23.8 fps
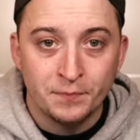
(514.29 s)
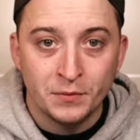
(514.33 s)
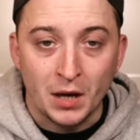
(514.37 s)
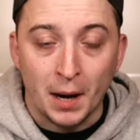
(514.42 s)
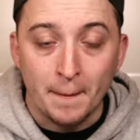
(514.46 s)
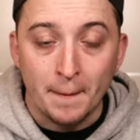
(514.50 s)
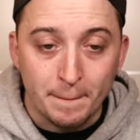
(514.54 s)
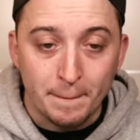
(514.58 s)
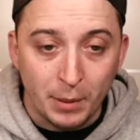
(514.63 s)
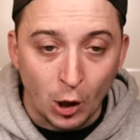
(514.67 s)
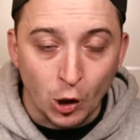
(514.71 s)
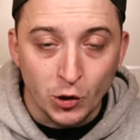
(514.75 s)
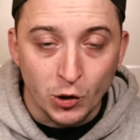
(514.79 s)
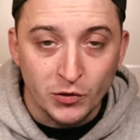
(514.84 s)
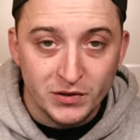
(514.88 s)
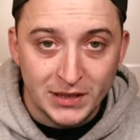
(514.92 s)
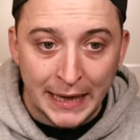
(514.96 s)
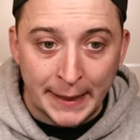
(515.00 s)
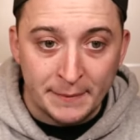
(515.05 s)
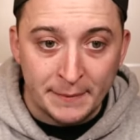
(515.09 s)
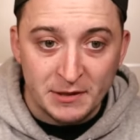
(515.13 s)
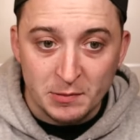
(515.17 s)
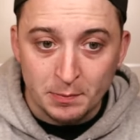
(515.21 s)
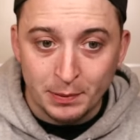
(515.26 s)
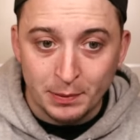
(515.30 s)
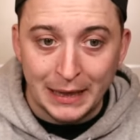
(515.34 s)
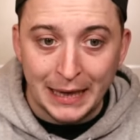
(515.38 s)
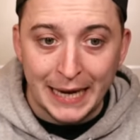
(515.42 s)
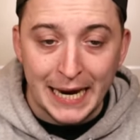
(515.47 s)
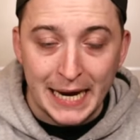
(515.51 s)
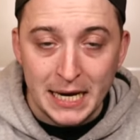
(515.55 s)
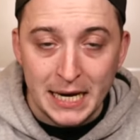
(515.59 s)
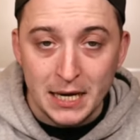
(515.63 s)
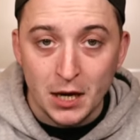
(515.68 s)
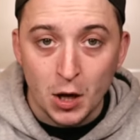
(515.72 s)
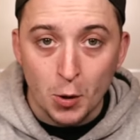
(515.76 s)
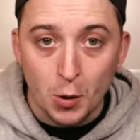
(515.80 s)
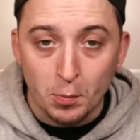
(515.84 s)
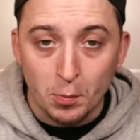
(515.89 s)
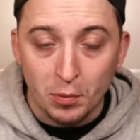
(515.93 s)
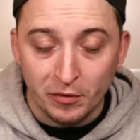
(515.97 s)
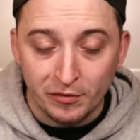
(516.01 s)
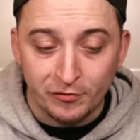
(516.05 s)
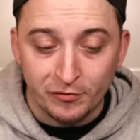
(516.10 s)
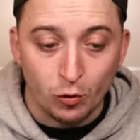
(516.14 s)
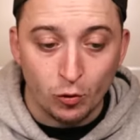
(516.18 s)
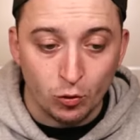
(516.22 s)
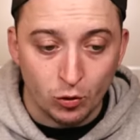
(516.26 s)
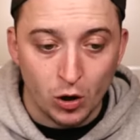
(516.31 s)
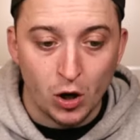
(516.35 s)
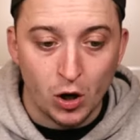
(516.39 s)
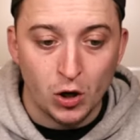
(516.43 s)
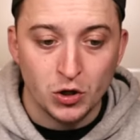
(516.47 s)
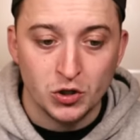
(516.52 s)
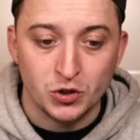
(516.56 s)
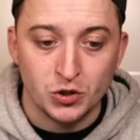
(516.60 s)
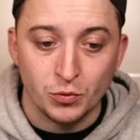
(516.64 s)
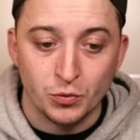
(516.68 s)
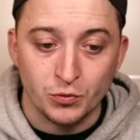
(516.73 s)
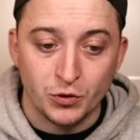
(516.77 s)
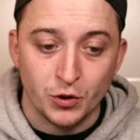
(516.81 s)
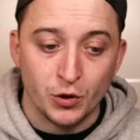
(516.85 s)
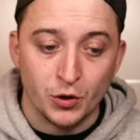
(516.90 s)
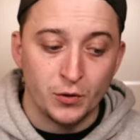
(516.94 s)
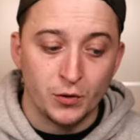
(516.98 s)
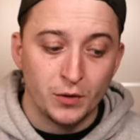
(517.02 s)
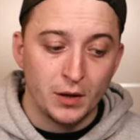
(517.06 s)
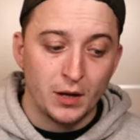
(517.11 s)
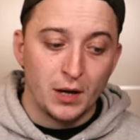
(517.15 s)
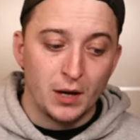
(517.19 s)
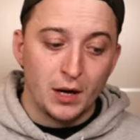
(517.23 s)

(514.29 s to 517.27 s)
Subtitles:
And both teams play before Arsenal do.